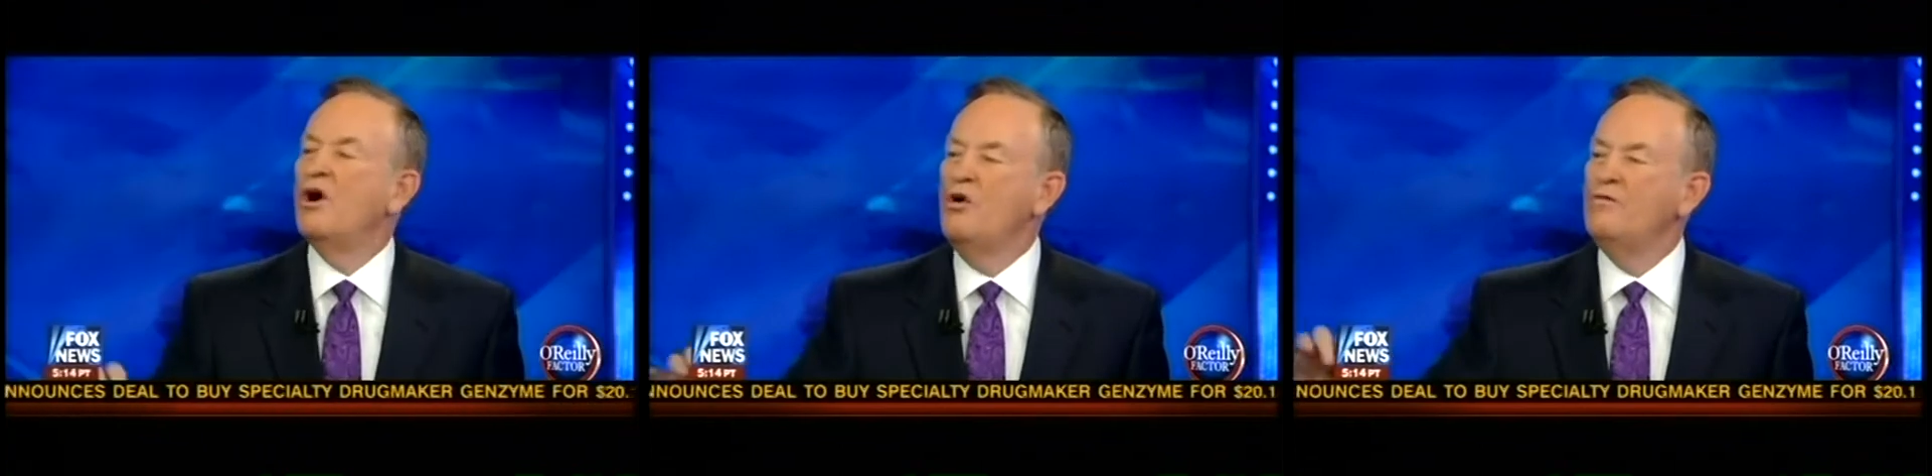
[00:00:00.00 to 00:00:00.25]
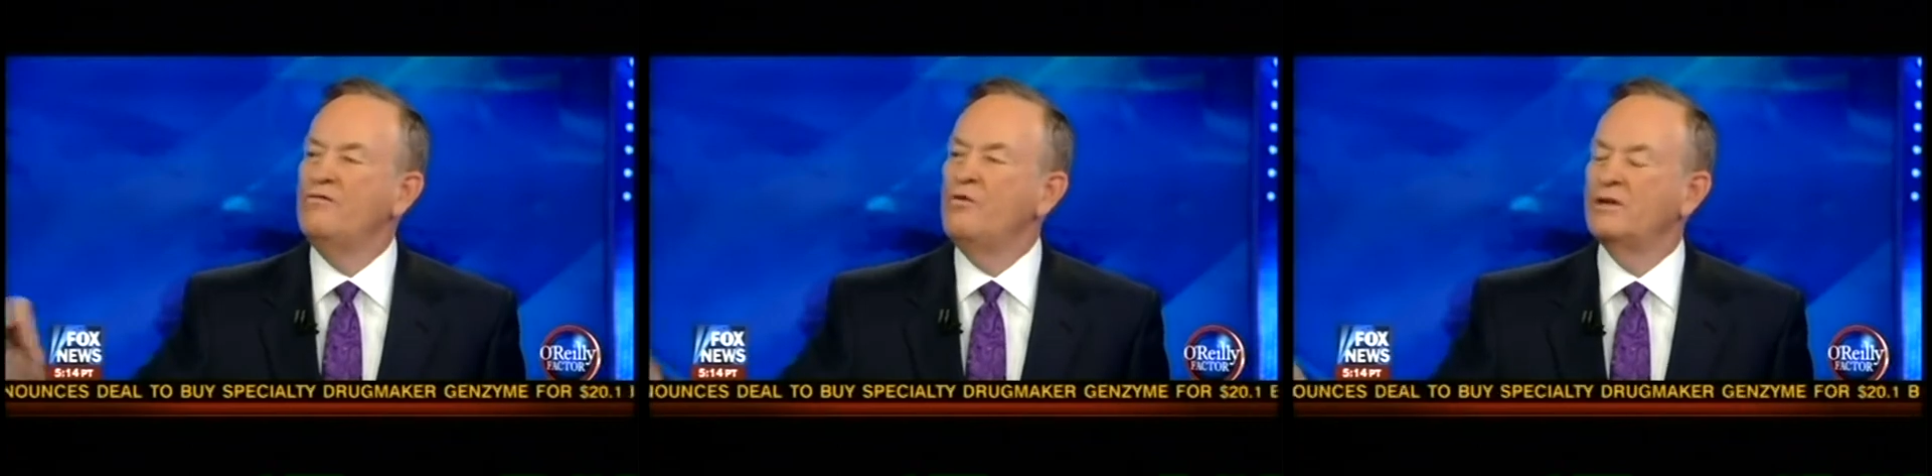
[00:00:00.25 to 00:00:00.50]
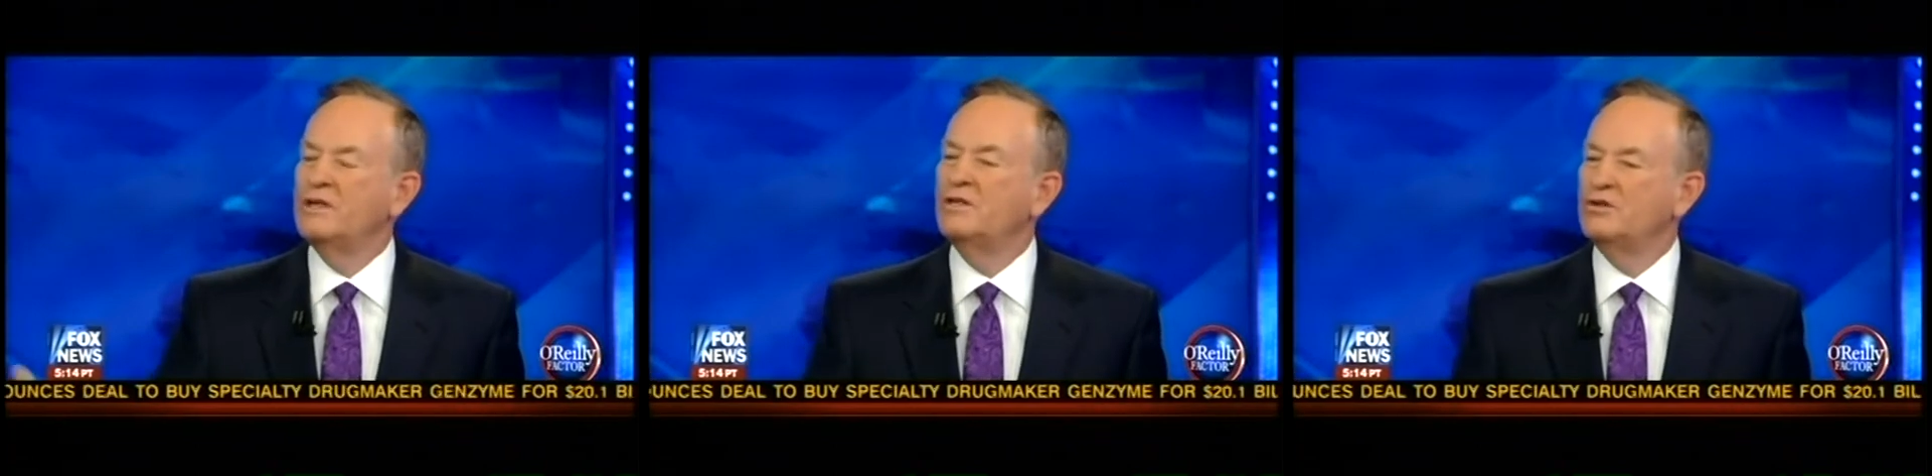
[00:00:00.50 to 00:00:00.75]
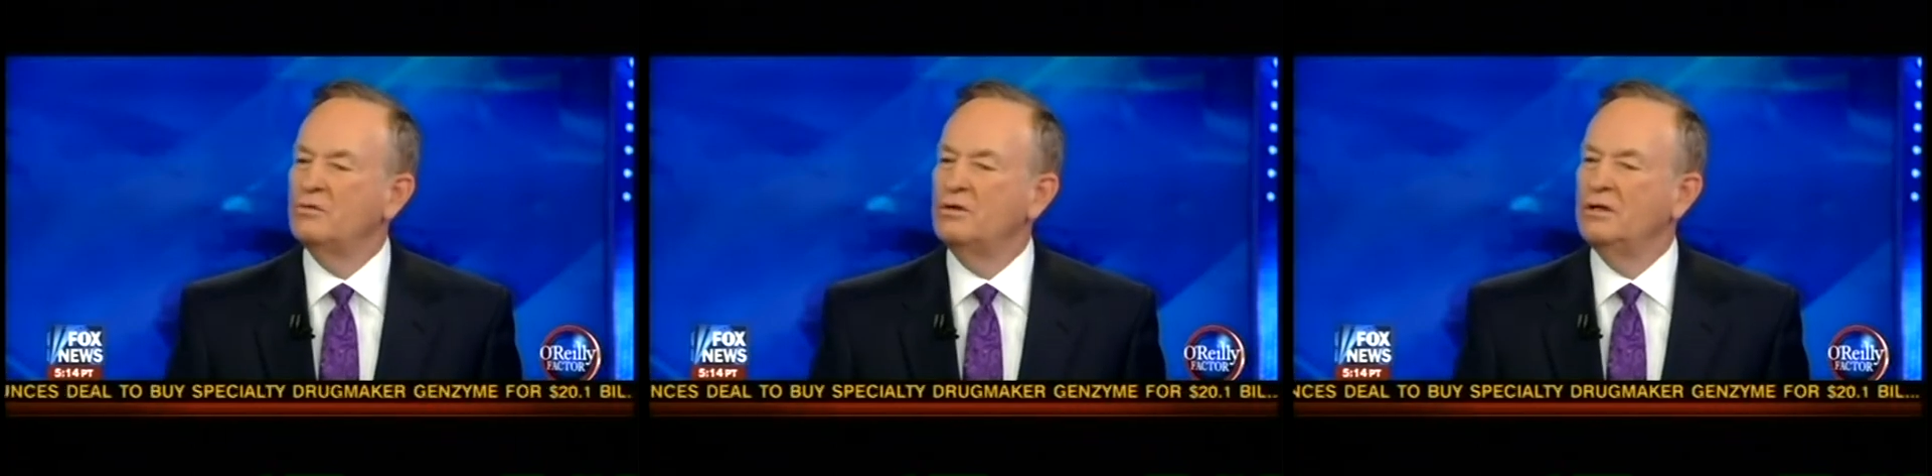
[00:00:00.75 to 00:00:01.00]
owe
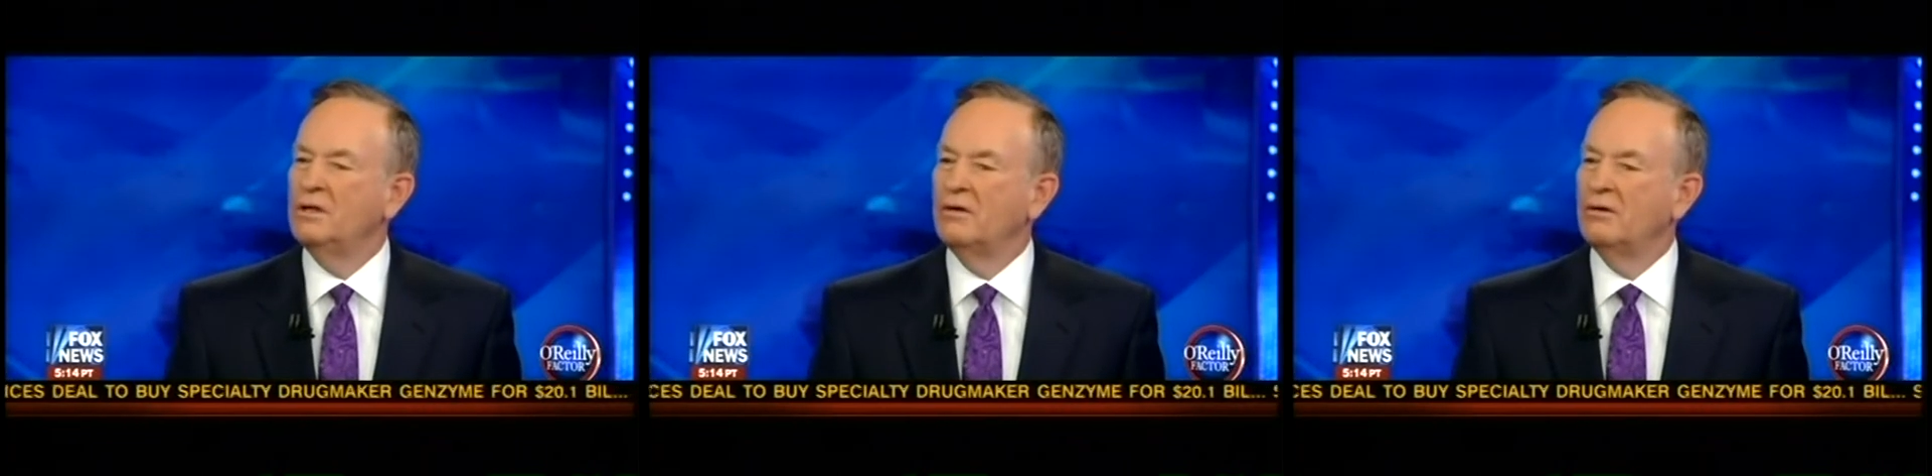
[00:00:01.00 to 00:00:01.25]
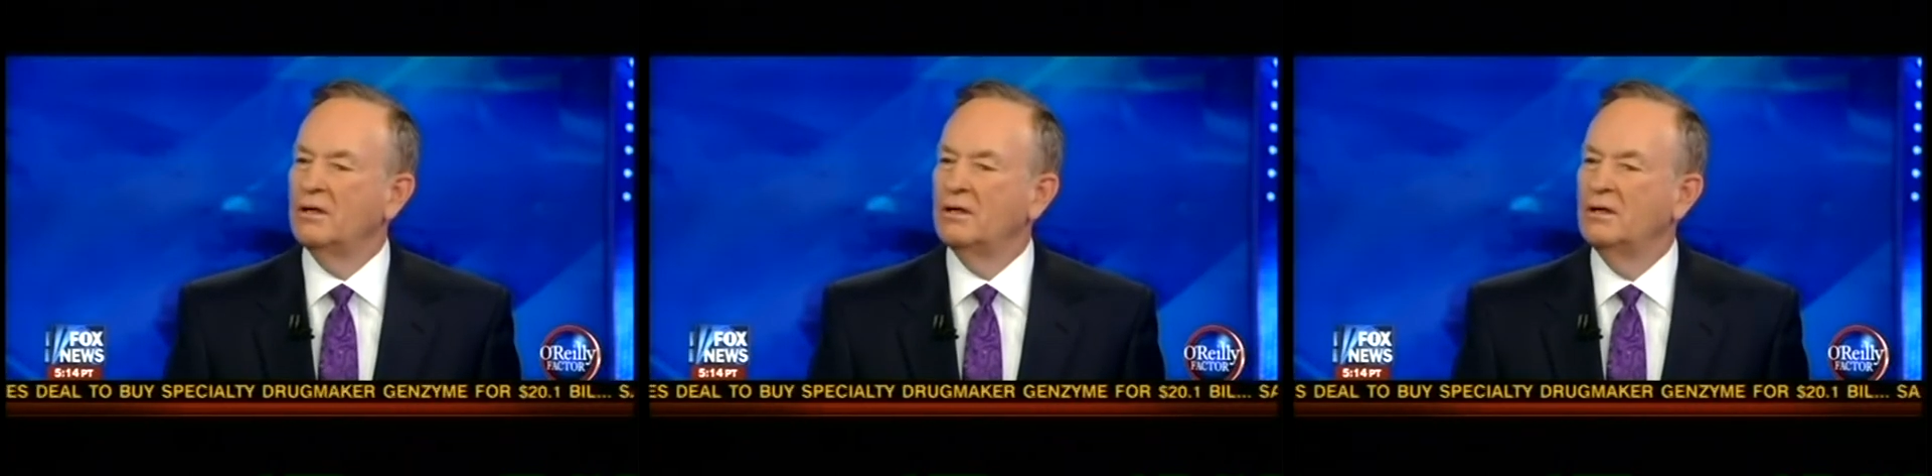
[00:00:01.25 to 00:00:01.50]
$14 trillion, Erica.